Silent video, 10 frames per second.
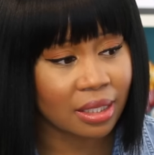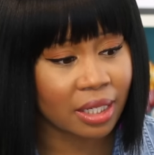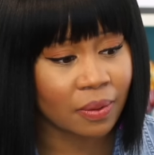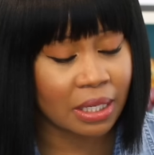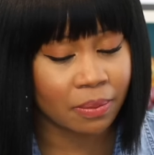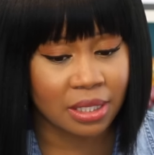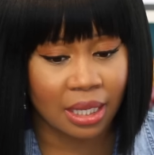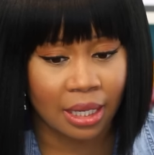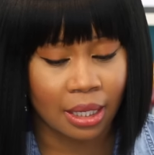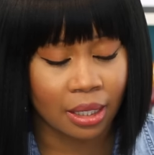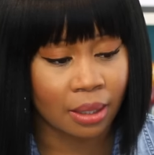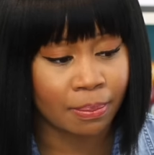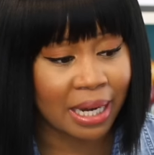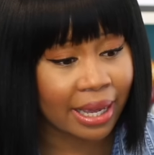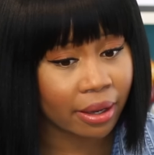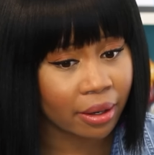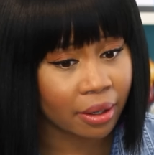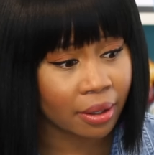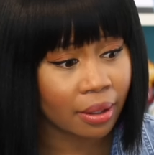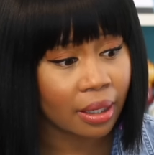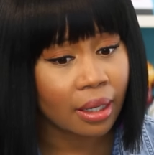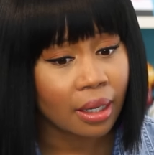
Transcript: There, it was a uh, black girl,